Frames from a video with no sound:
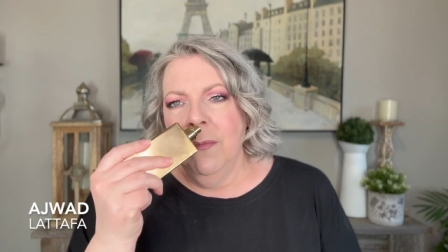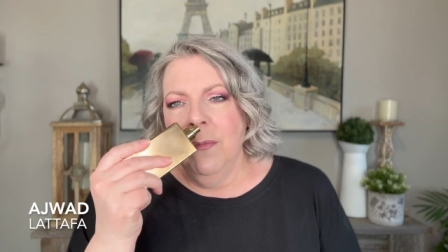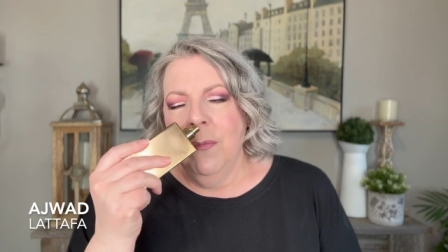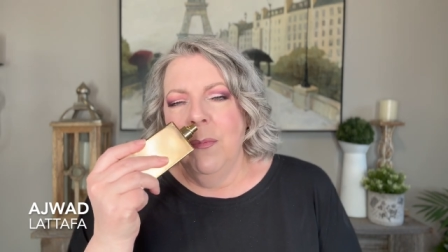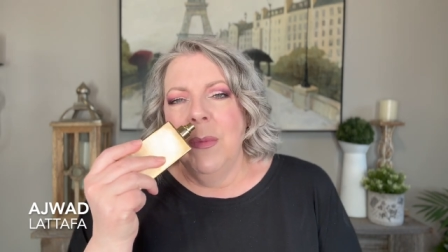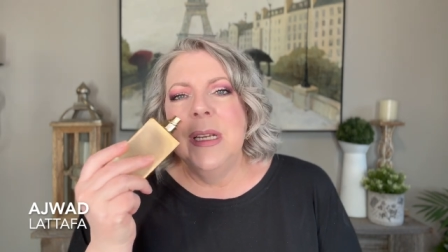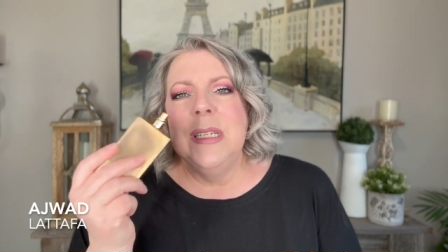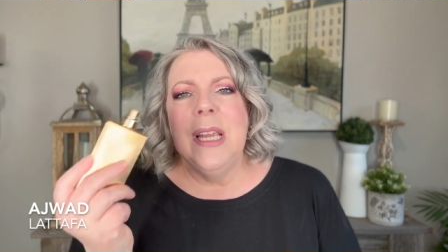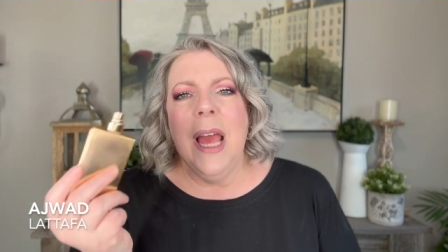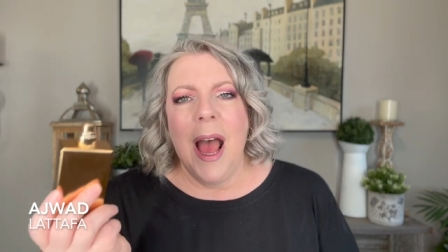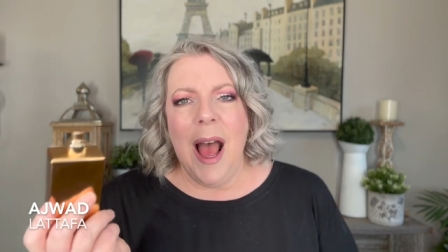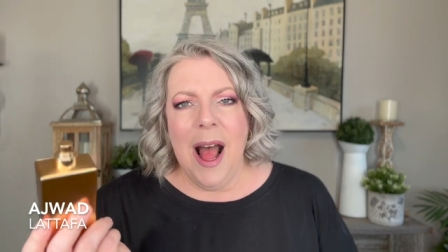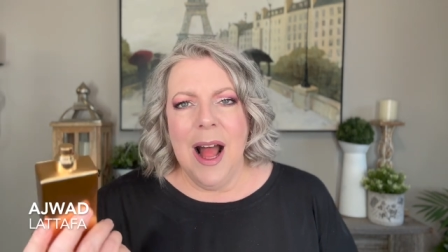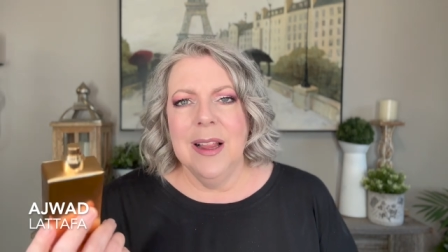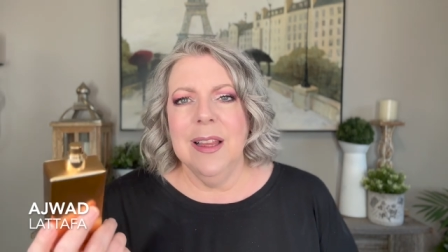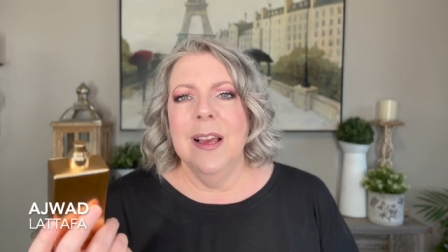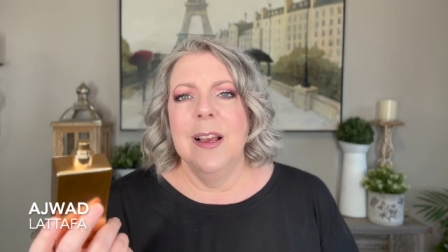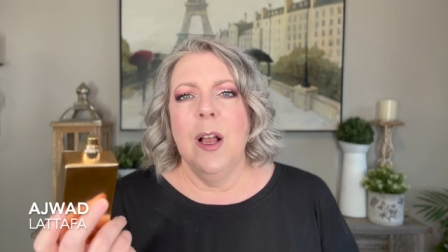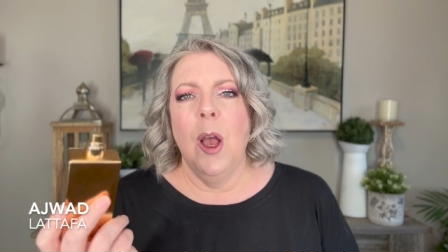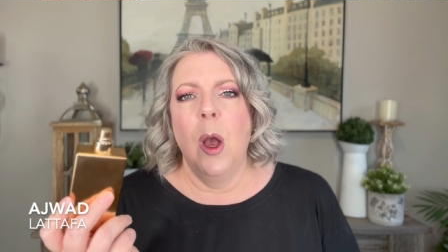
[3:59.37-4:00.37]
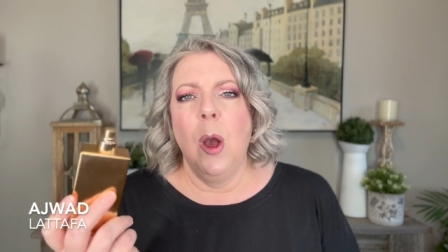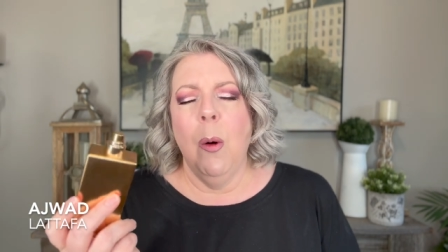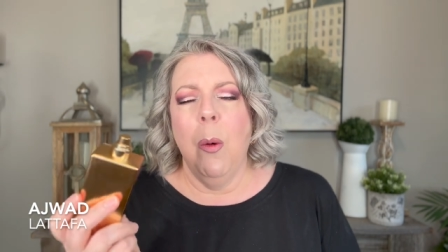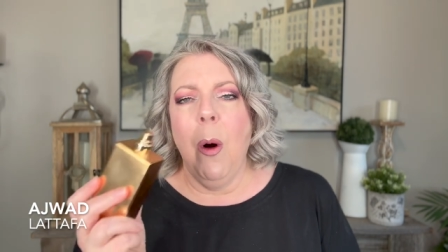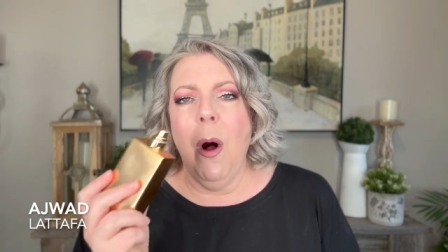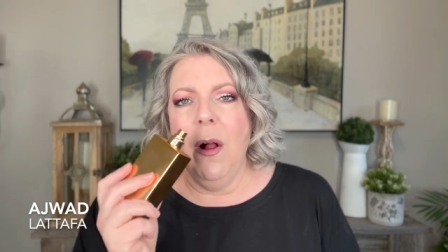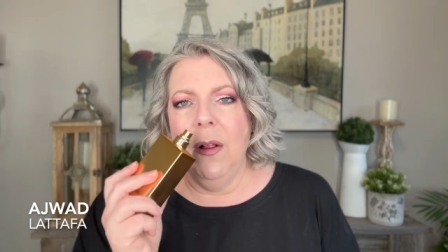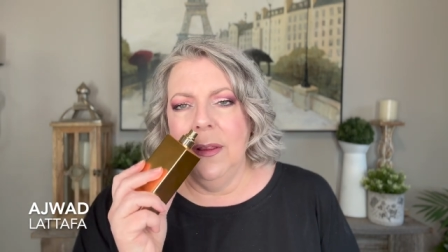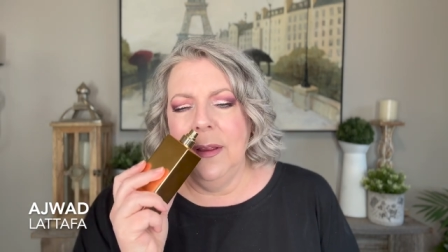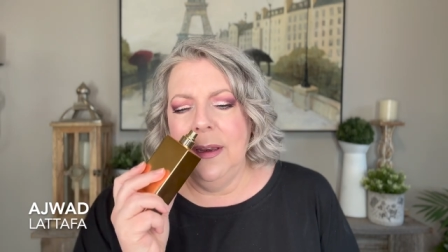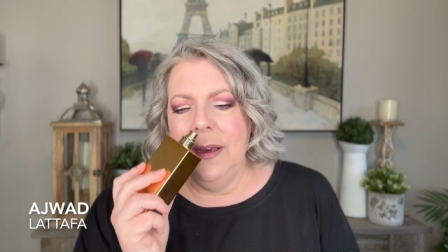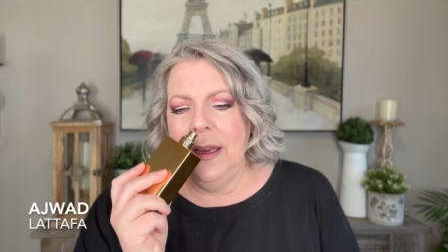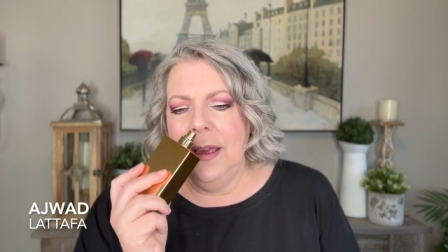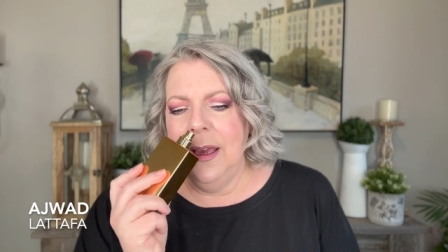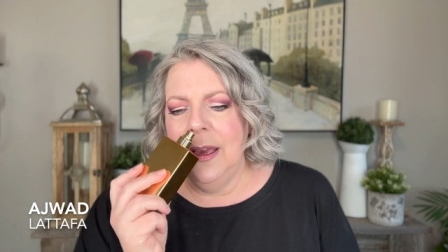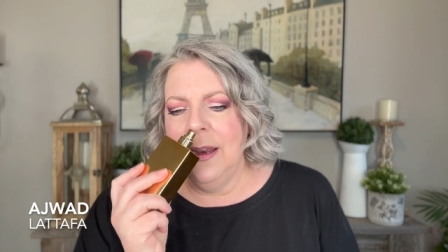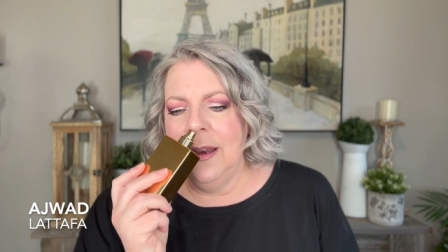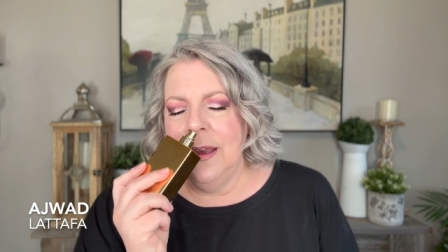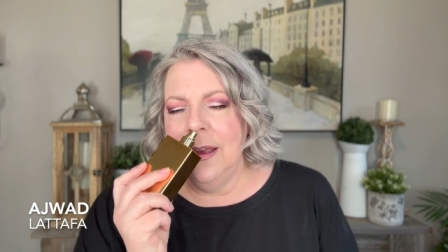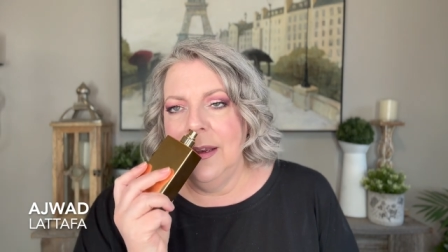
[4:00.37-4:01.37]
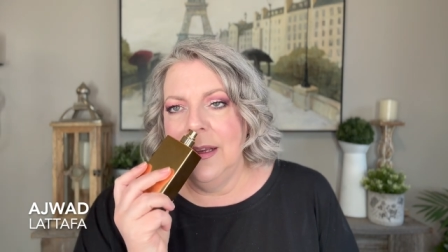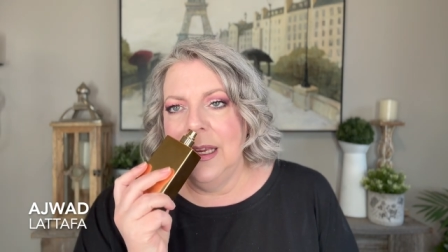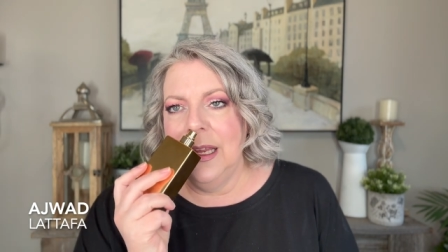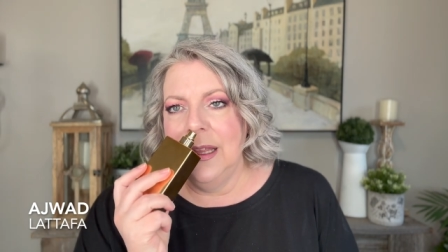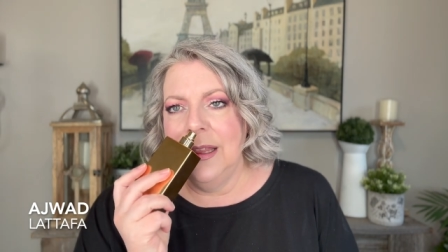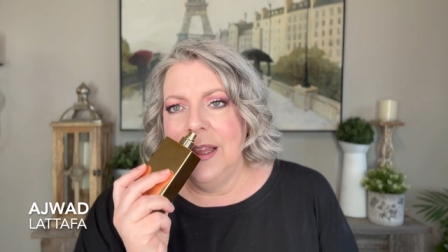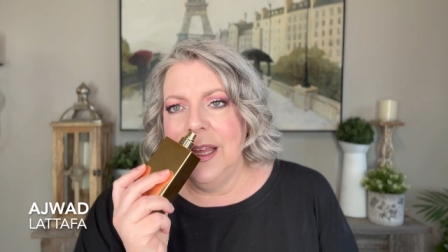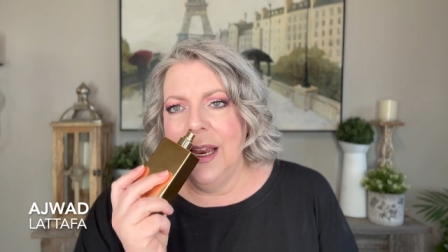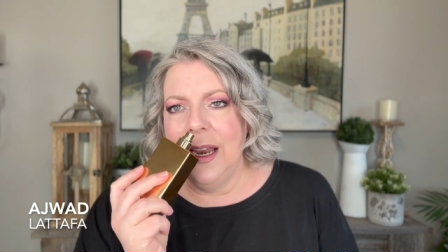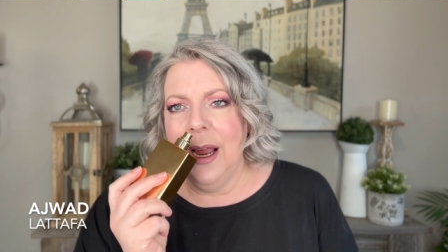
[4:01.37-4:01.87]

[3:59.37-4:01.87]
metallic quality in it that